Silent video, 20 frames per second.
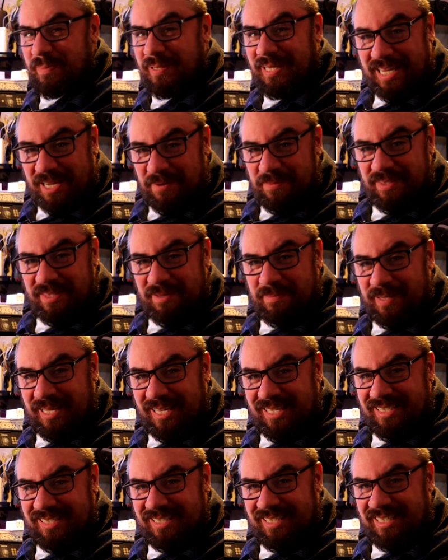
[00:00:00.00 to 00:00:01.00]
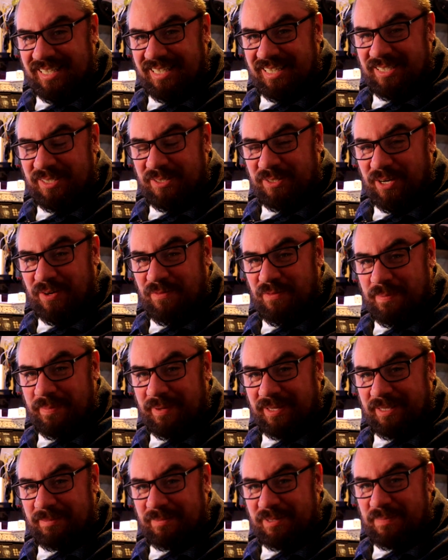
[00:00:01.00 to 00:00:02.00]
playing with the plants, he did enjoy
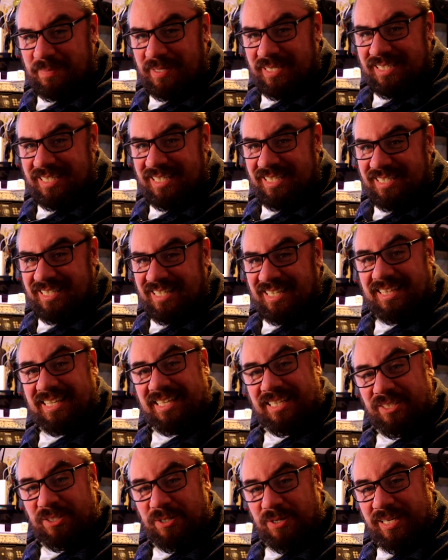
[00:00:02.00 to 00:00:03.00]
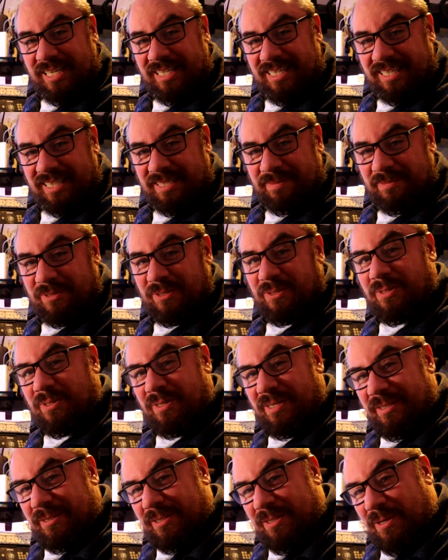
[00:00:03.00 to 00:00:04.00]
ripping them to pieces, and he did enjoy eating them, so
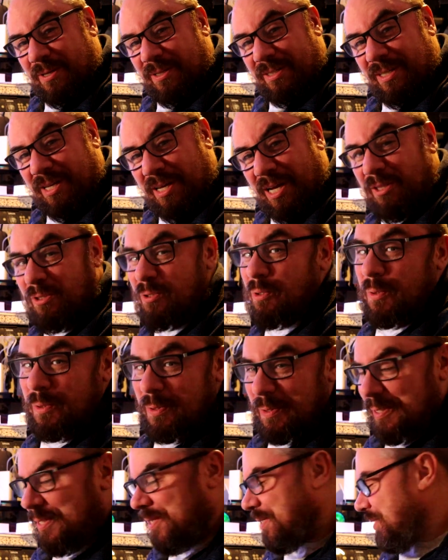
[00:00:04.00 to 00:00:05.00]
it's not a total